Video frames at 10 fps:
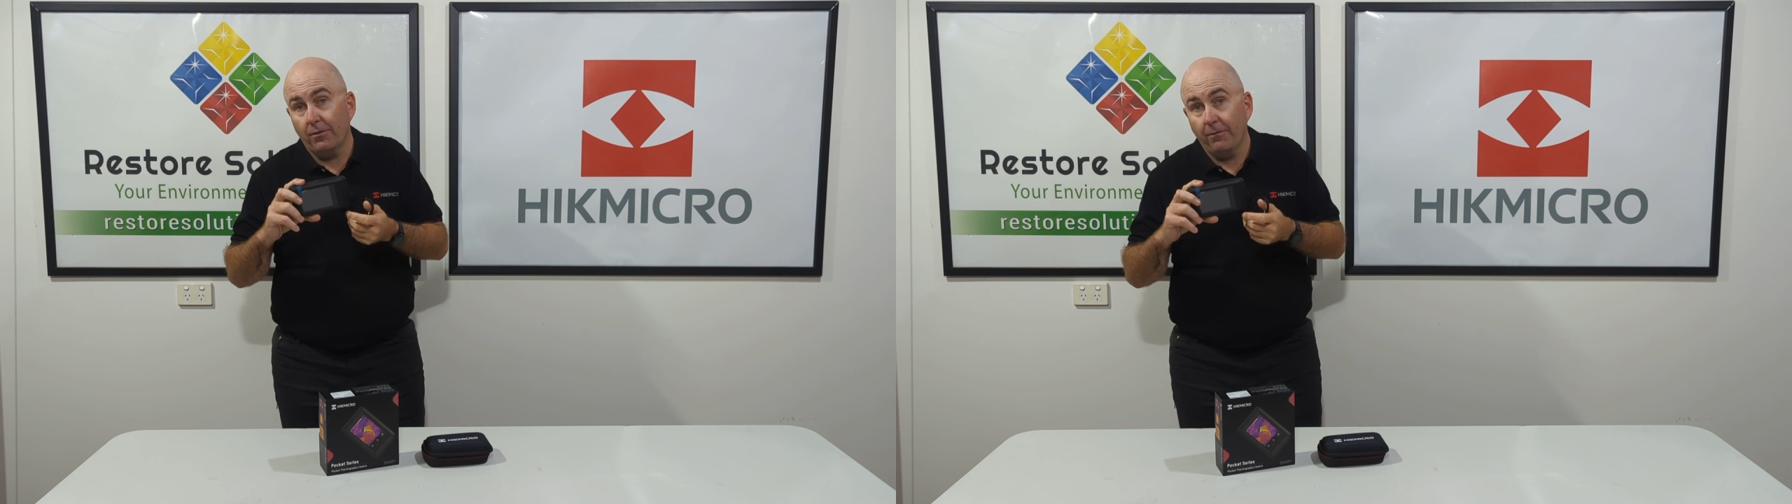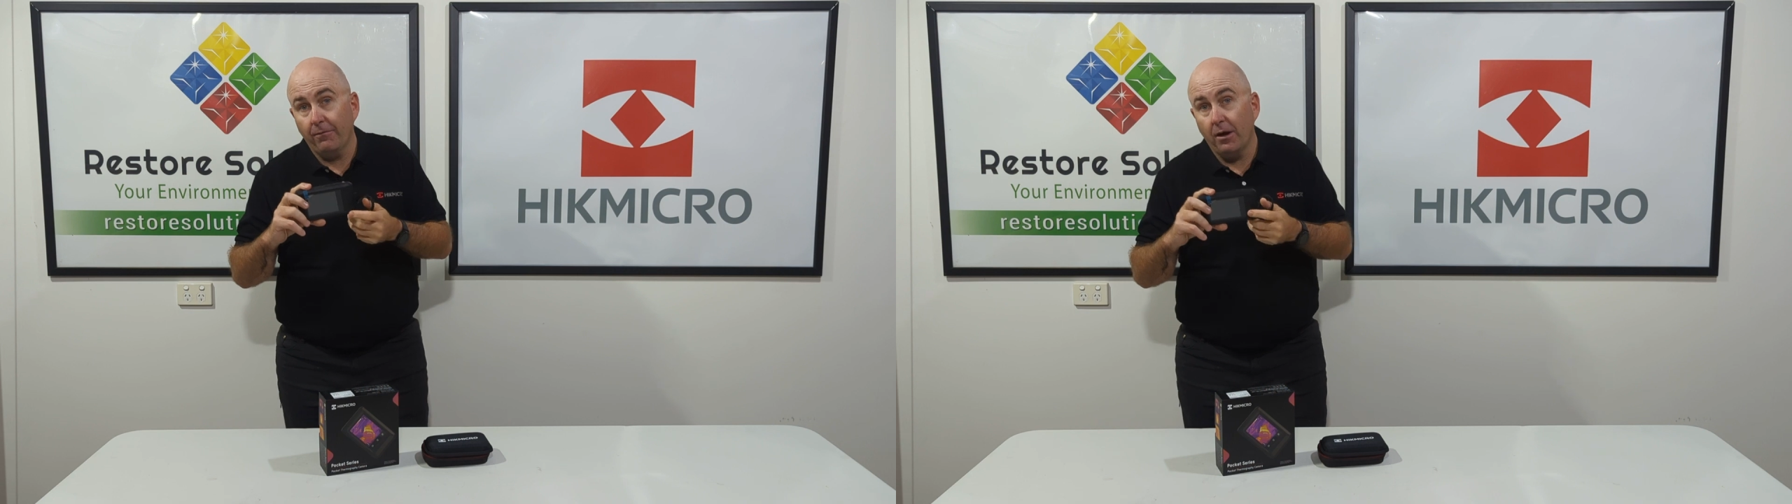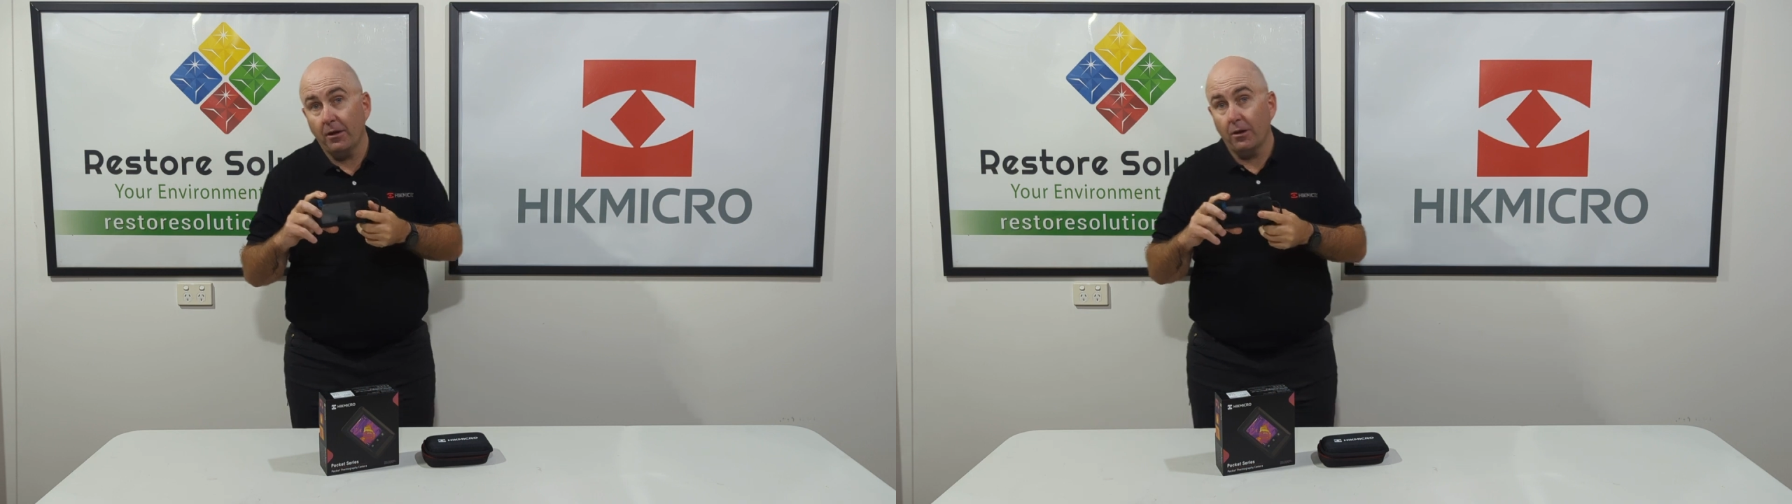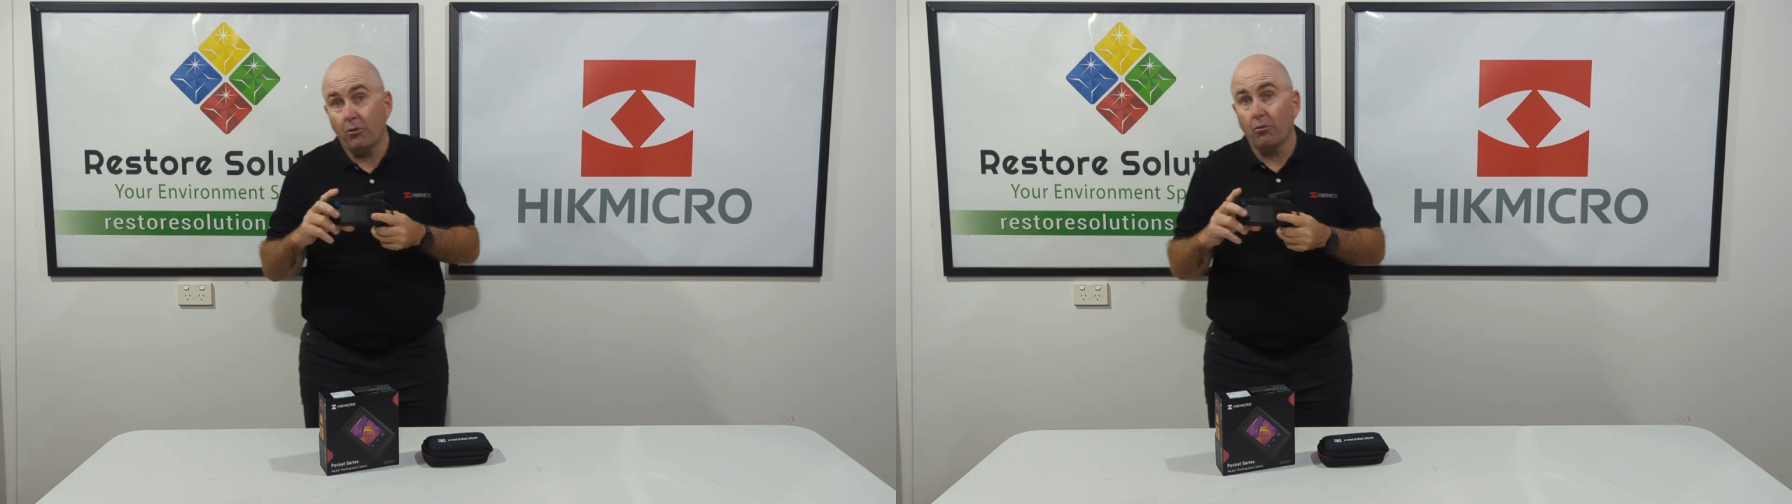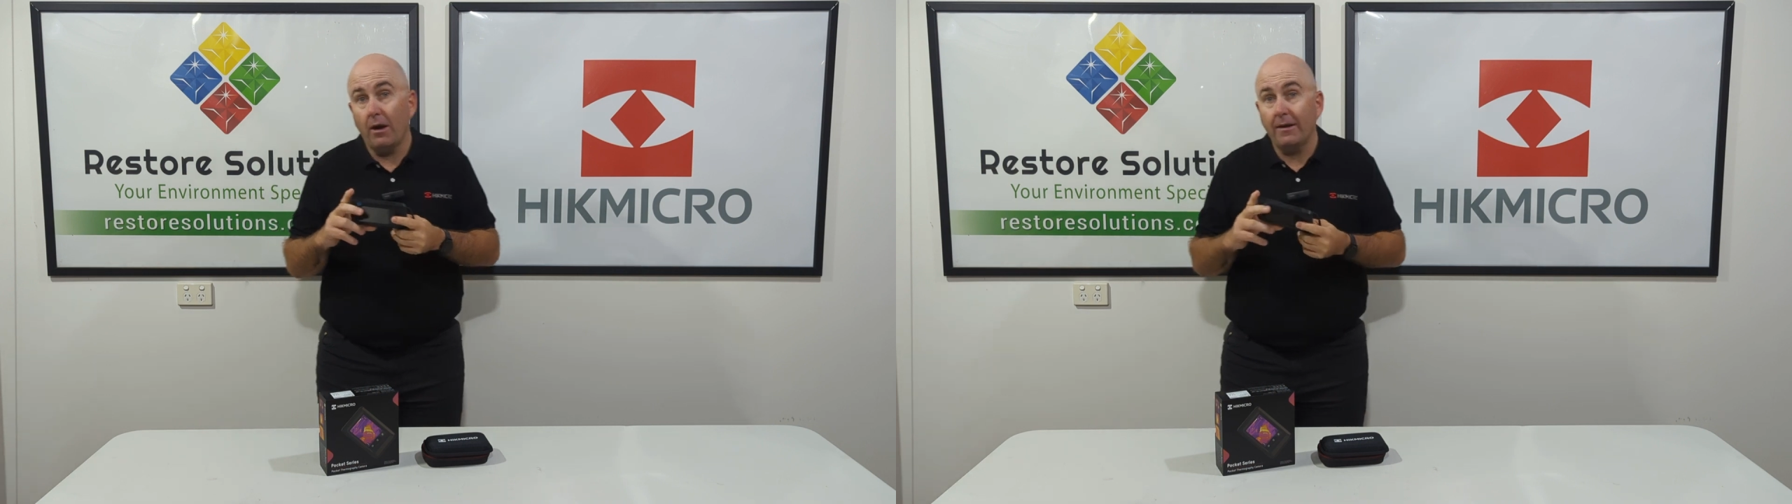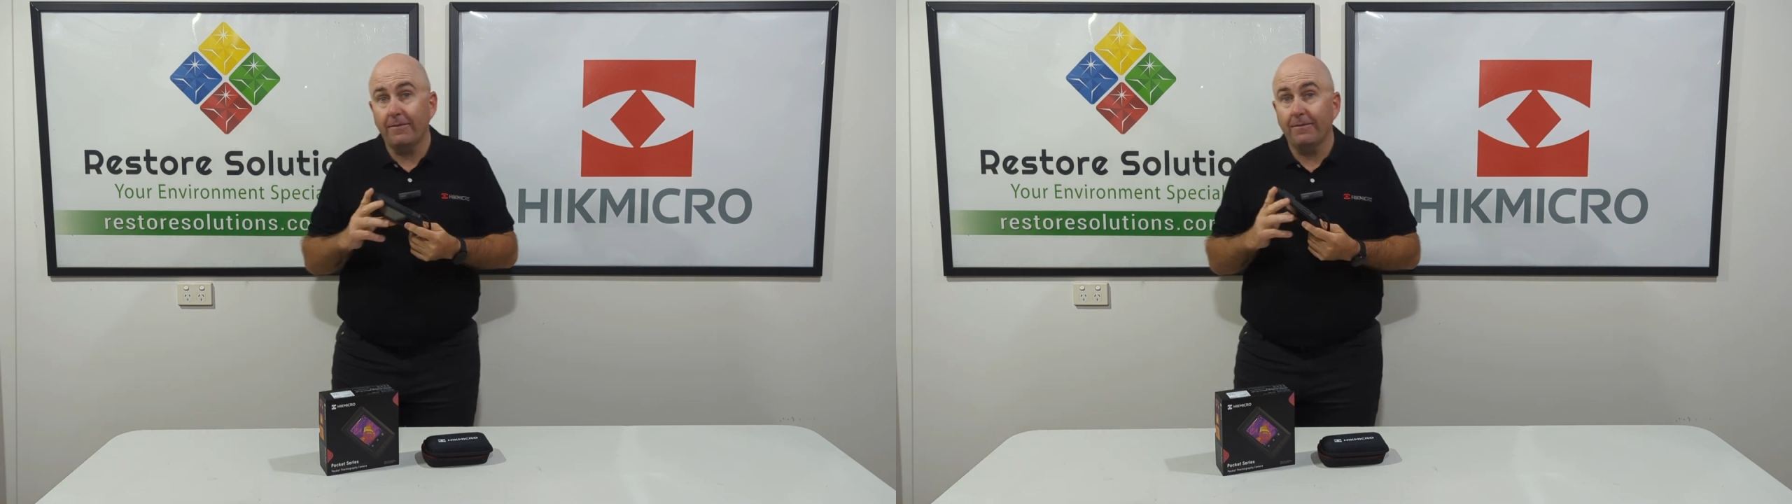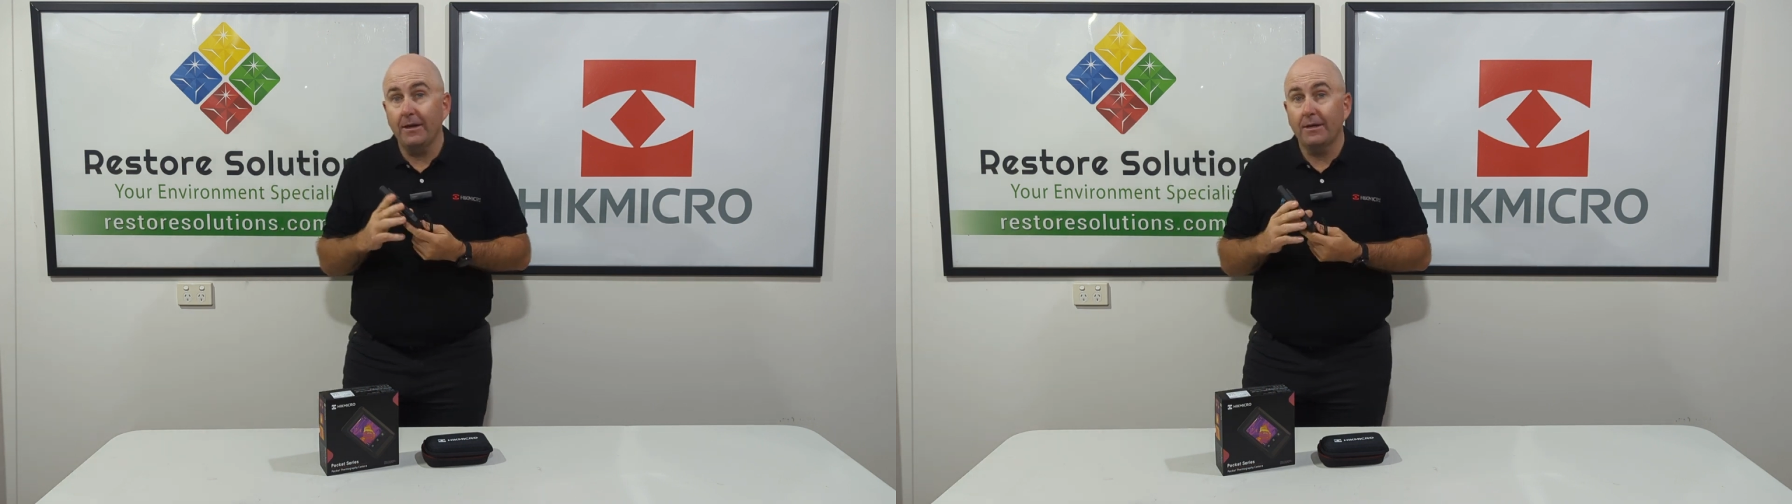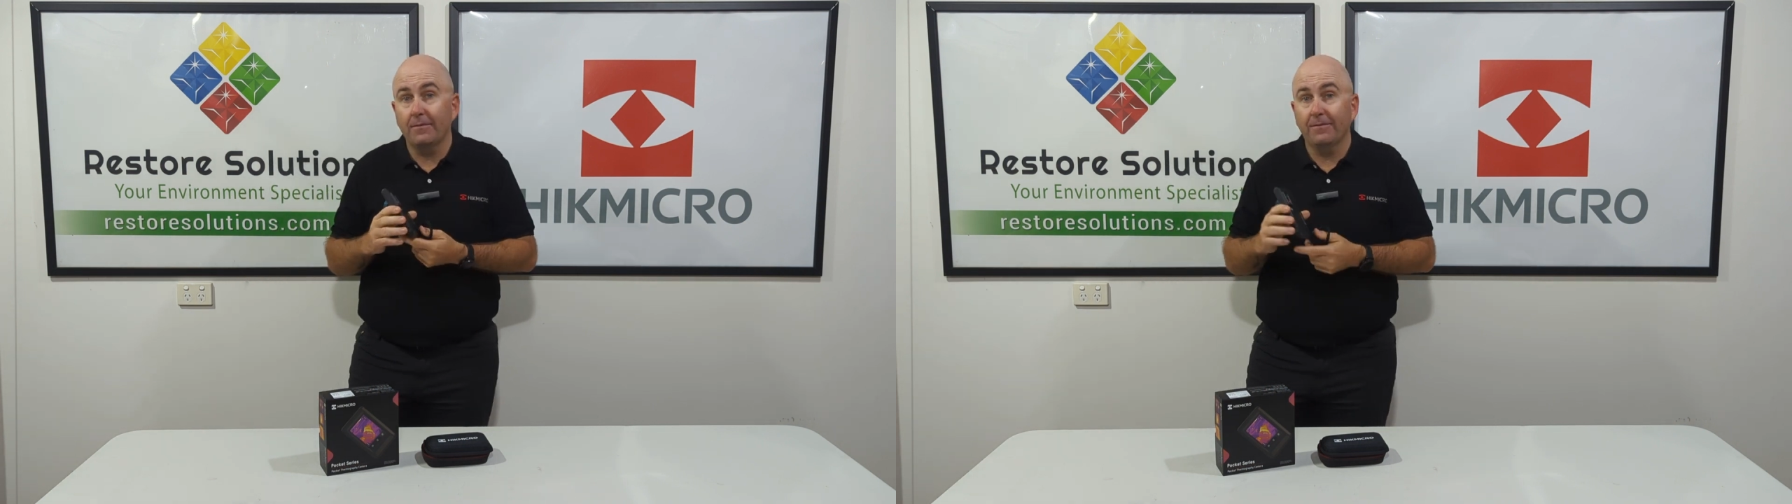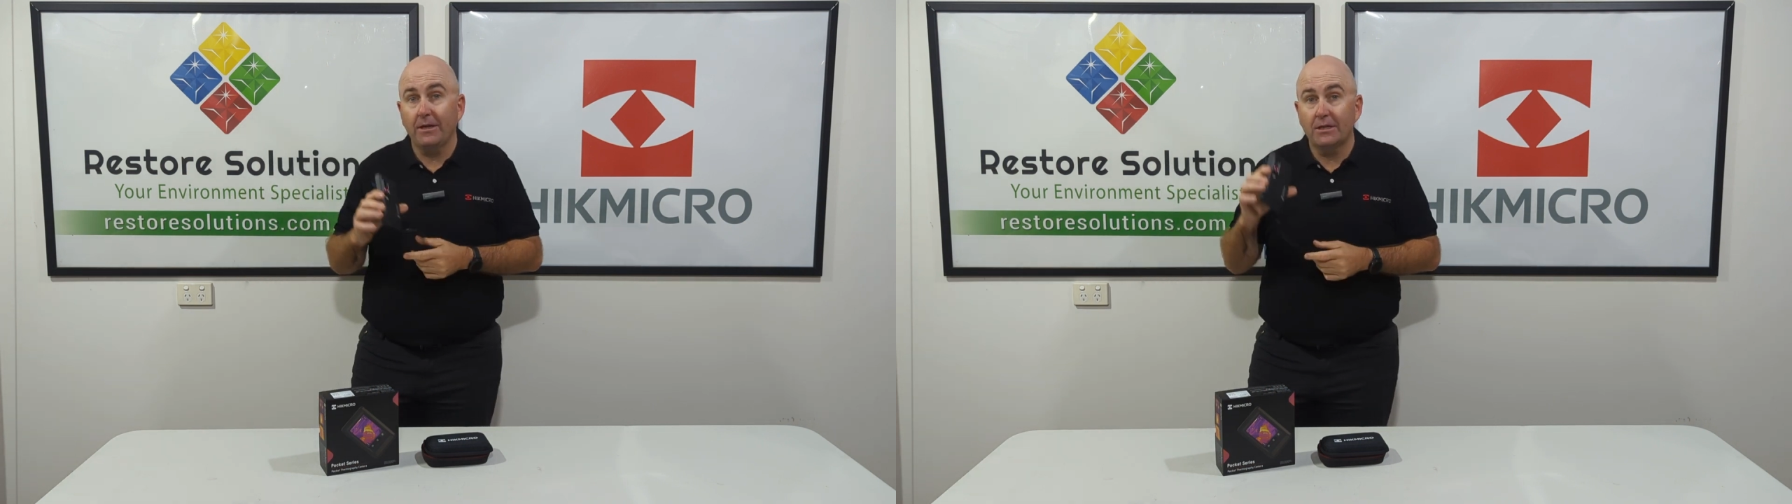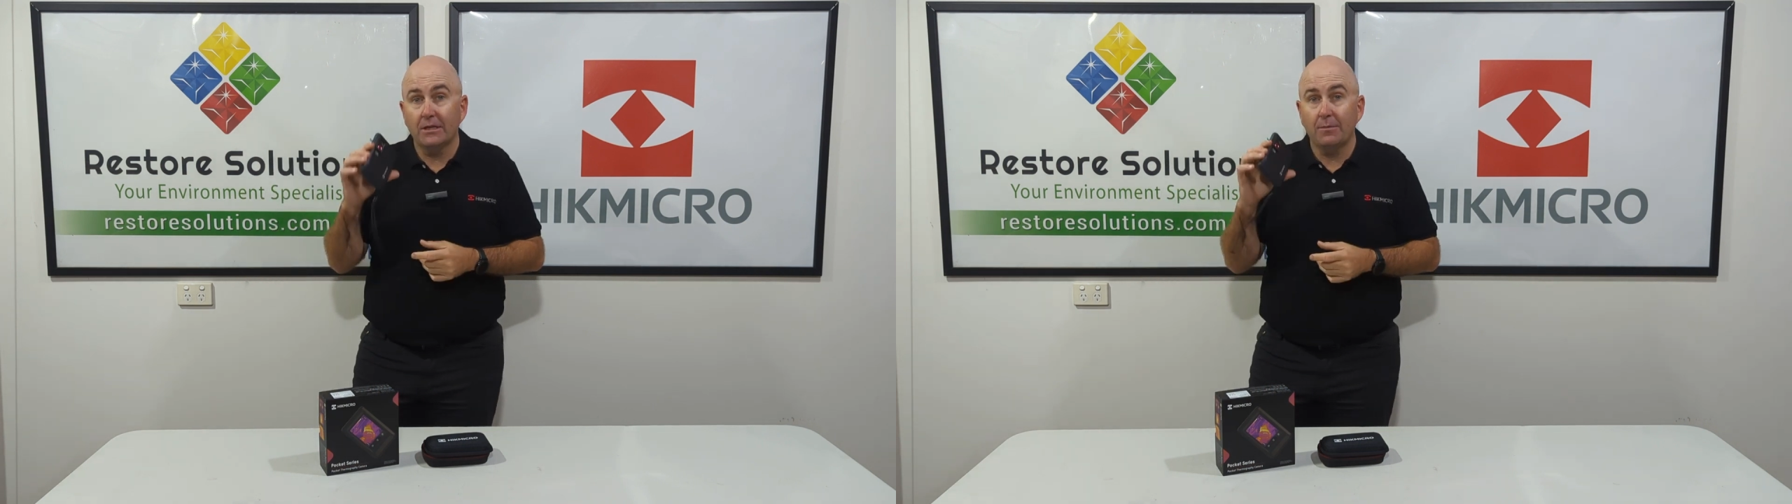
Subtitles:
one of the great features